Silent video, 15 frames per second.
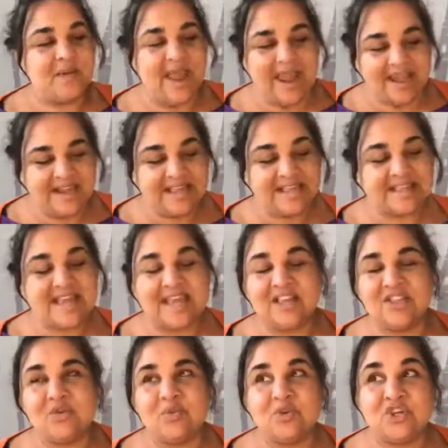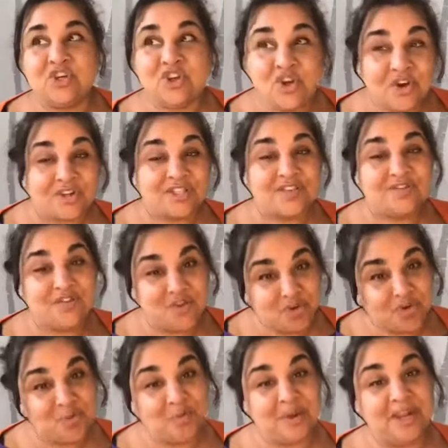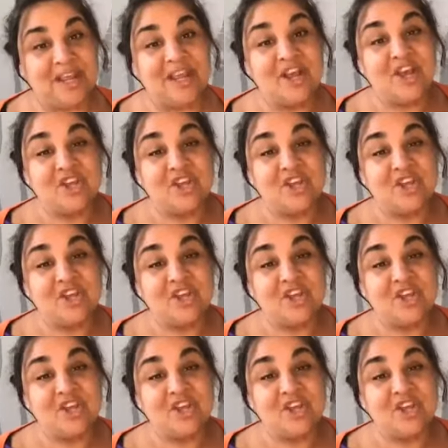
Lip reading: anything that would not have normally,